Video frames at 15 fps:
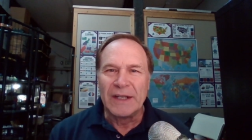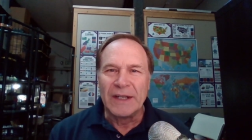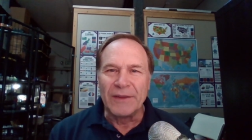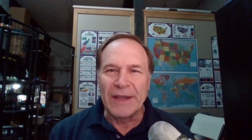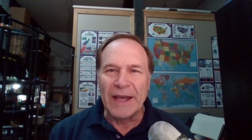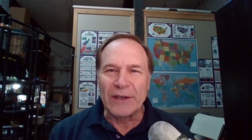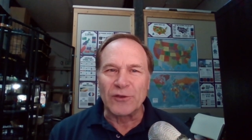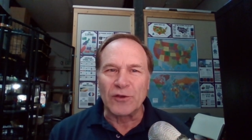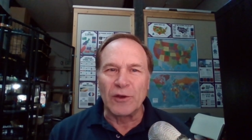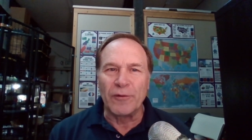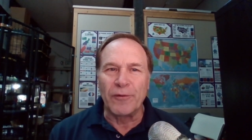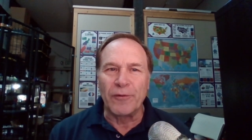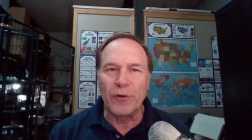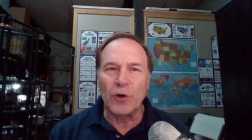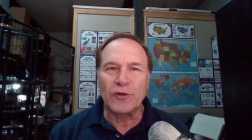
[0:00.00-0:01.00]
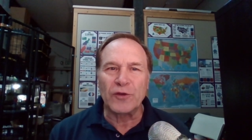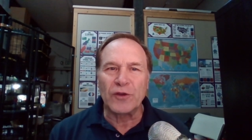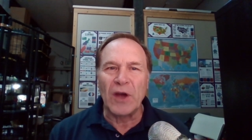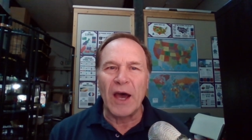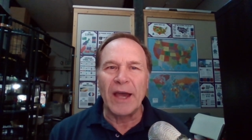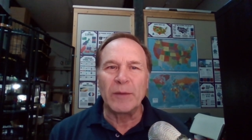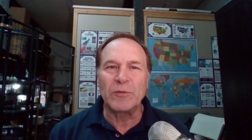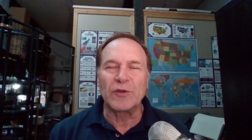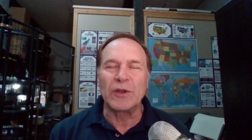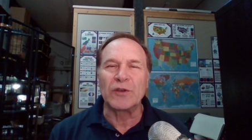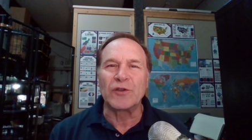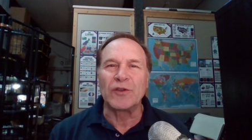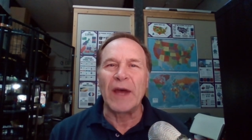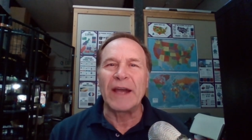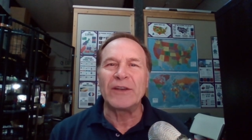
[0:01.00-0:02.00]
That's the first time
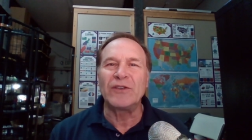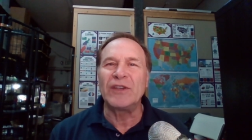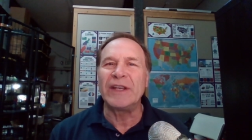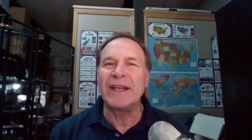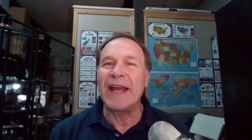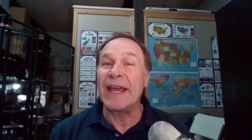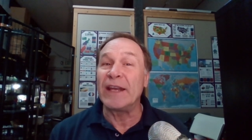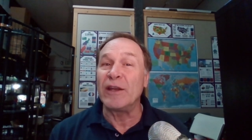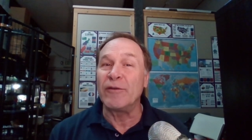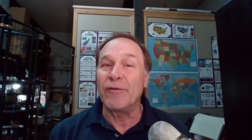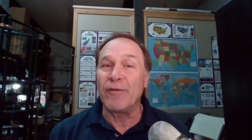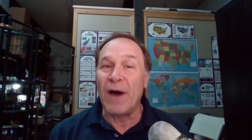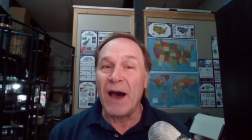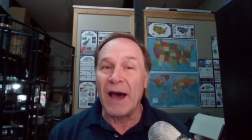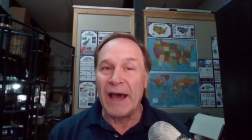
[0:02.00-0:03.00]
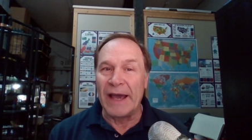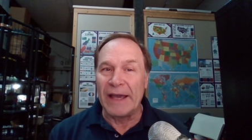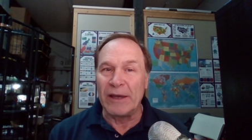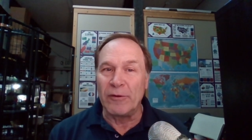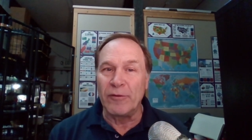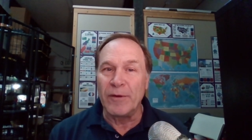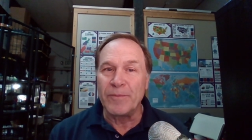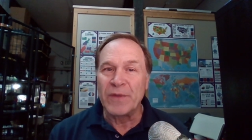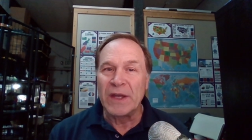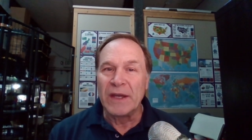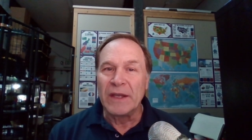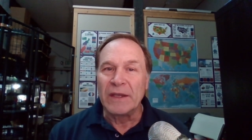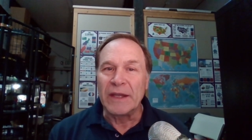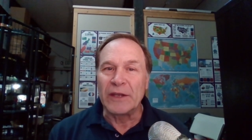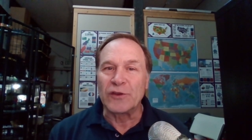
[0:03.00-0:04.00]
since 1985
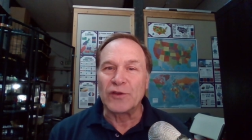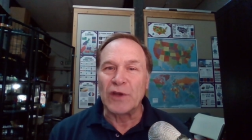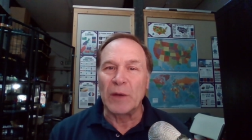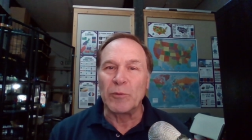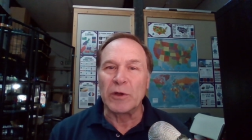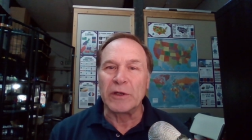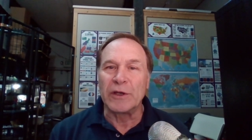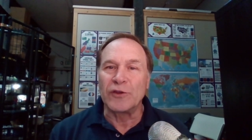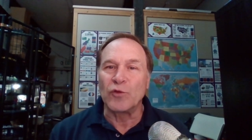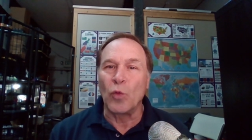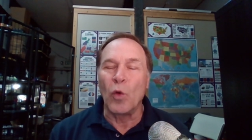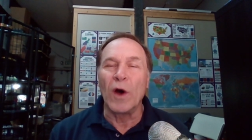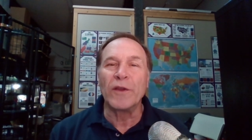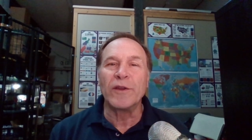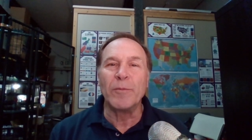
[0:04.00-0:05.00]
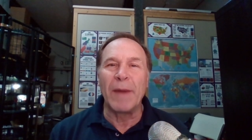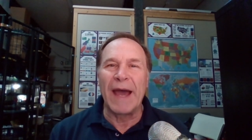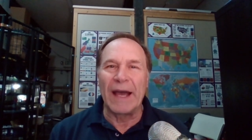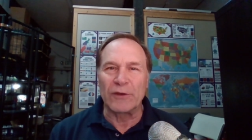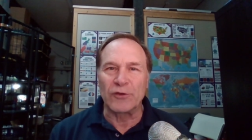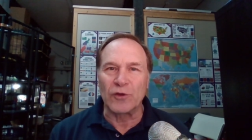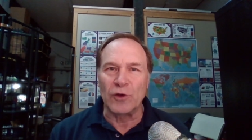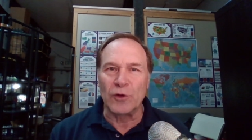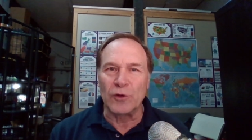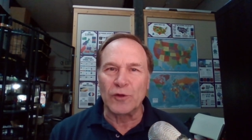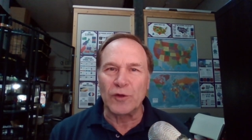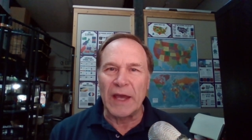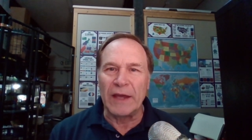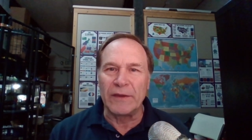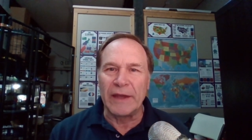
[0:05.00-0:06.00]
that someone has won the
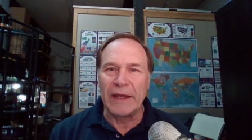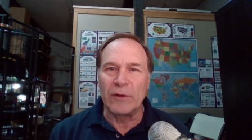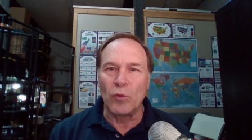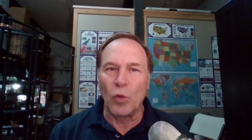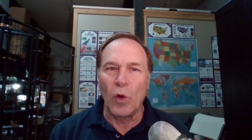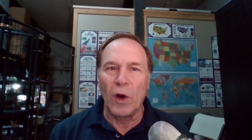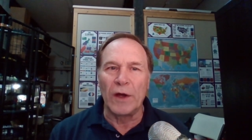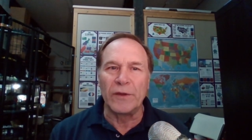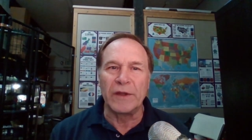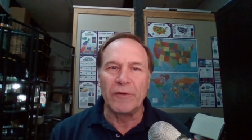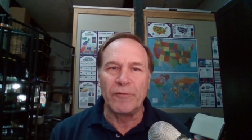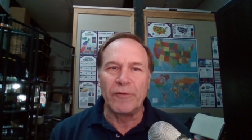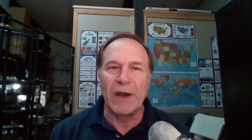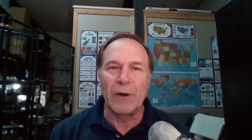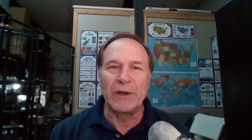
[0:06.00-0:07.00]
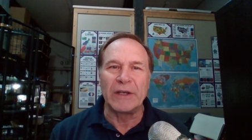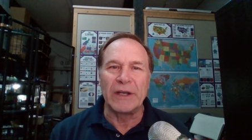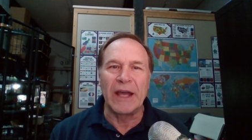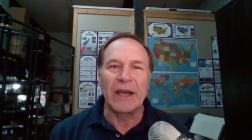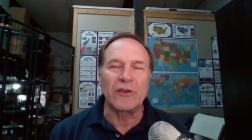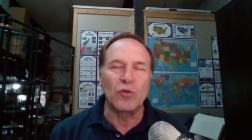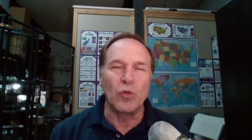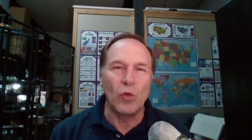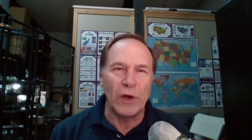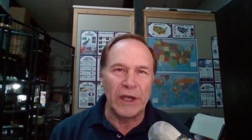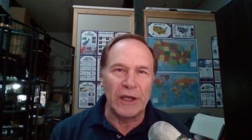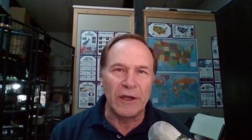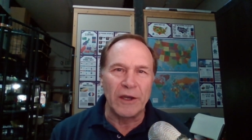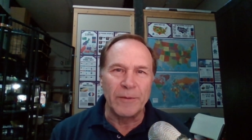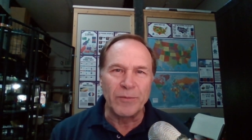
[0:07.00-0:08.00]
Masters and then won the very next
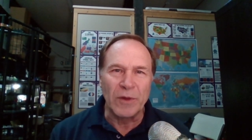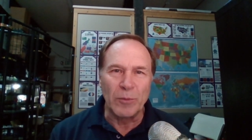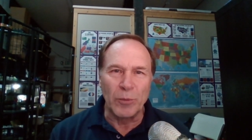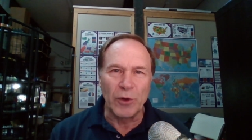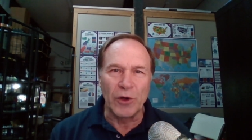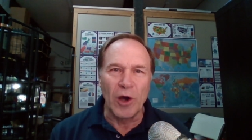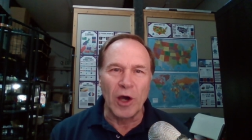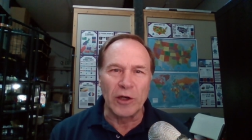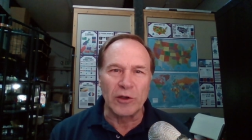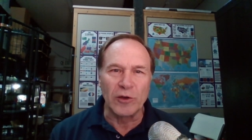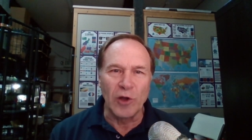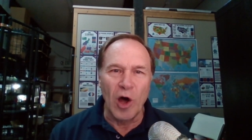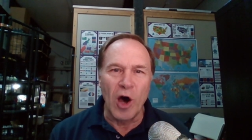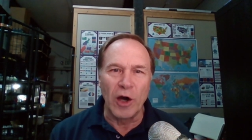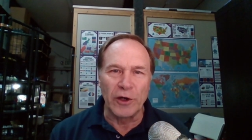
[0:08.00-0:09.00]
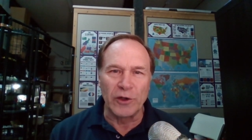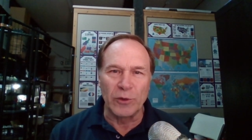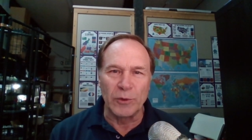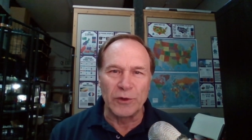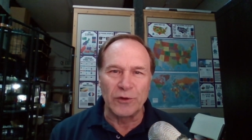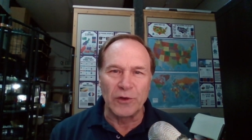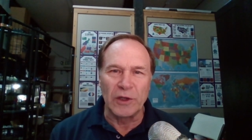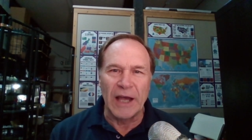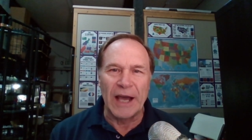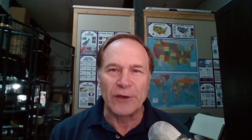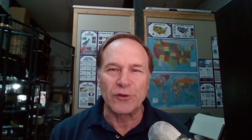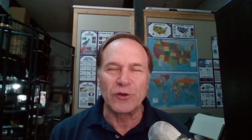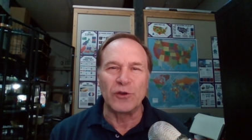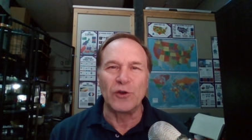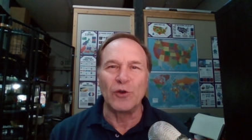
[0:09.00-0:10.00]
week. Bernard Longer was the
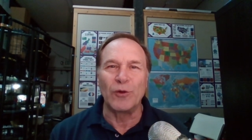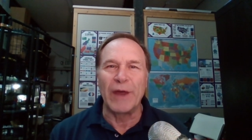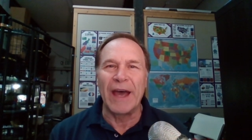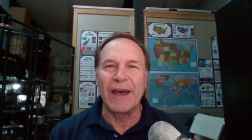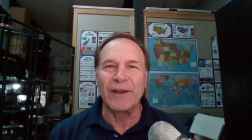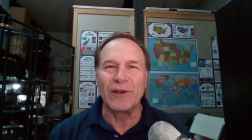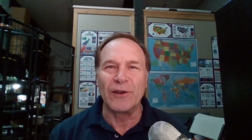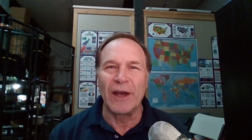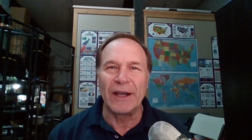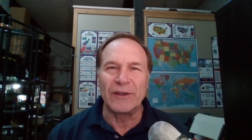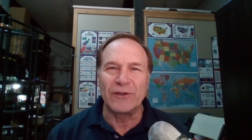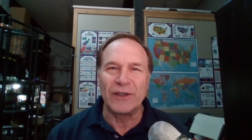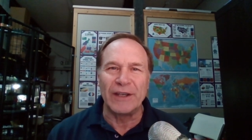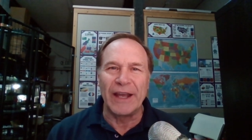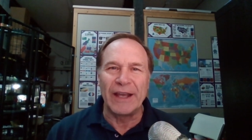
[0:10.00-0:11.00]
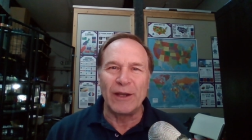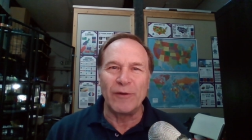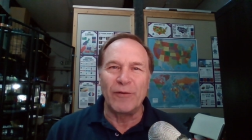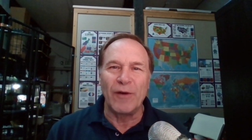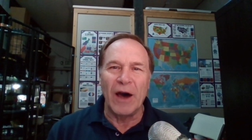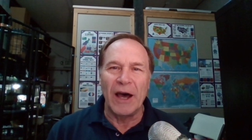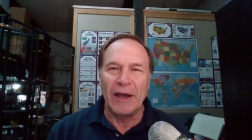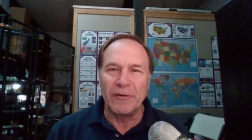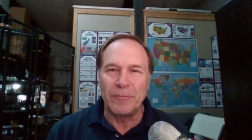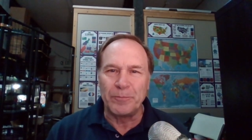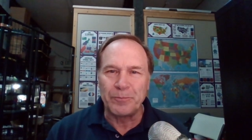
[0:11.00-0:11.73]
last to do that in 1985.